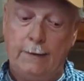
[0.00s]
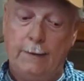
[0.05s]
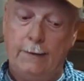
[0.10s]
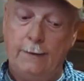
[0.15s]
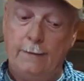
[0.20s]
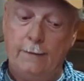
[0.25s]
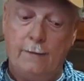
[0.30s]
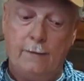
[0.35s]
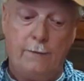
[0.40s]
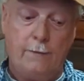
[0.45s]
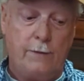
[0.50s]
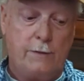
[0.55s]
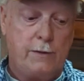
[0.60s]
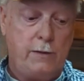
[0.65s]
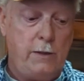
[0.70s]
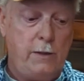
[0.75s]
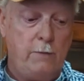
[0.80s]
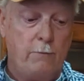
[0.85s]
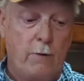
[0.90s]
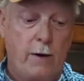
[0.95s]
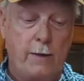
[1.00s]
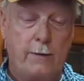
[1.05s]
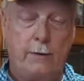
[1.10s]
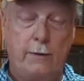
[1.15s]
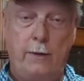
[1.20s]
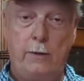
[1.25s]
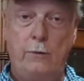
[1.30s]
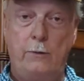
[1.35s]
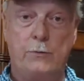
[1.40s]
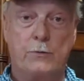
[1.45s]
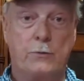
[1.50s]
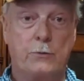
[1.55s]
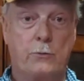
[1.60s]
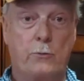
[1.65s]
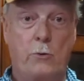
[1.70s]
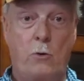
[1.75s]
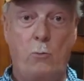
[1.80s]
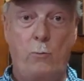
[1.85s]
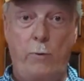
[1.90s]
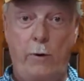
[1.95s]
And the key right now is to
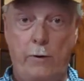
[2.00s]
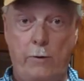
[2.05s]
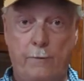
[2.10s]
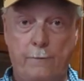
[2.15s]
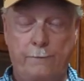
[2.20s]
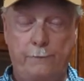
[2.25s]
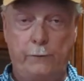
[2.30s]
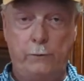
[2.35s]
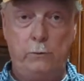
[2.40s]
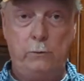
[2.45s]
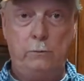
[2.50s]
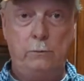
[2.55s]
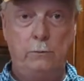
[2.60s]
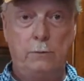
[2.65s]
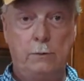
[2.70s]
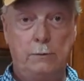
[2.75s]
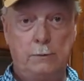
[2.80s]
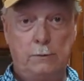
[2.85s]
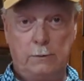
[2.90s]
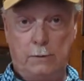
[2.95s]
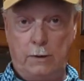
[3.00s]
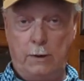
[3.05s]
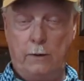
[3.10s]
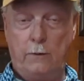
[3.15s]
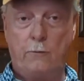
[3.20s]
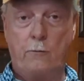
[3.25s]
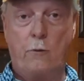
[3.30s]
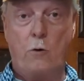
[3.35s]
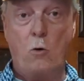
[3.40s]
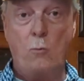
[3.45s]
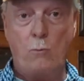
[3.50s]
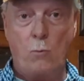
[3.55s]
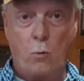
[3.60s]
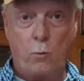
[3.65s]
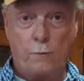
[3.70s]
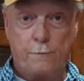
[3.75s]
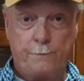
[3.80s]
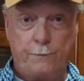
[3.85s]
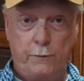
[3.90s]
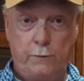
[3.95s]
grow better food and grow
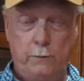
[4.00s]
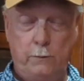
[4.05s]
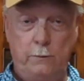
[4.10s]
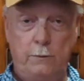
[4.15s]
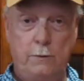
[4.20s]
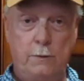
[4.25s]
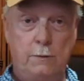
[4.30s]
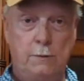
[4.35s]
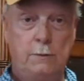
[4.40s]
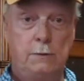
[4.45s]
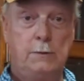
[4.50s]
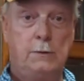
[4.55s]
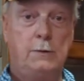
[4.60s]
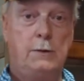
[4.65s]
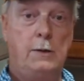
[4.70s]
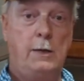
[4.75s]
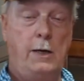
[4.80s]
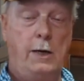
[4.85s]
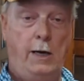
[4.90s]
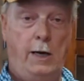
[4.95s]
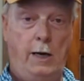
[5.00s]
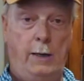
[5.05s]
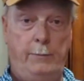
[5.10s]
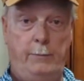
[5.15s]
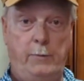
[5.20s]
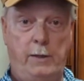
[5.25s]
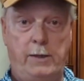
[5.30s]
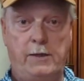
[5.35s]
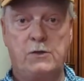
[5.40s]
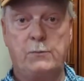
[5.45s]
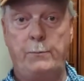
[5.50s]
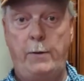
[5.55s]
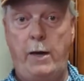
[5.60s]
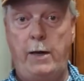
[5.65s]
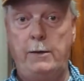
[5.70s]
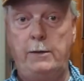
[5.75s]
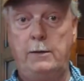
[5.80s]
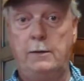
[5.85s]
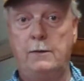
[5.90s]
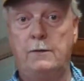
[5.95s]
more food. I'm
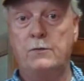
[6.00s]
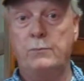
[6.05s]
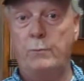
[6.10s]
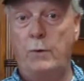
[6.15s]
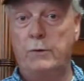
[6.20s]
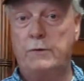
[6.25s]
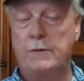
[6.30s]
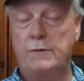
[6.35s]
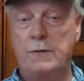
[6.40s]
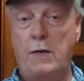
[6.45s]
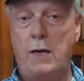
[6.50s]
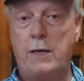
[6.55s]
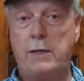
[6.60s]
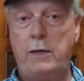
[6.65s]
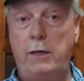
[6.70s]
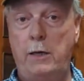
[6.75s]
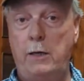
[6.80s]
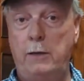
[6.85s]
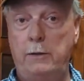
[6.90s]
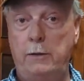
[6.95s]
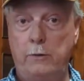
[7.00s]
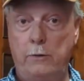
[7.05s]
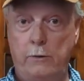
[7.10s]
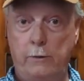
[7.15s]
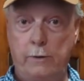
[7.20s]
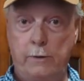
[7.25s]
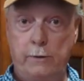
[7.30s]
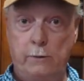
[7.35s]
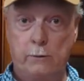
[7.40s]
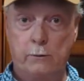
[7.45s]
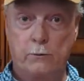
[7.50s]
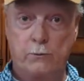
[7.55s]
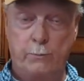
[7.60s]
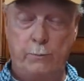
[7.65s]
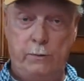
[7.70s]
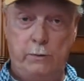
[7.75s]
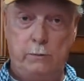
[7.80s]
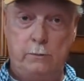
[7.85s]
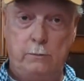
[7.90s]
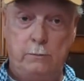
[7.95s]
expanding as much as I can here at
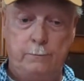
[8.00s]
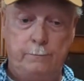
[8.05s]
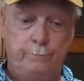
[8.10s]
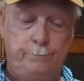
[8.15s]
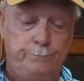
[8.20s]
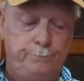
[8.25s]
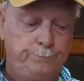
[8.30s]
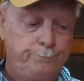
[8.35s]
Hills Mill,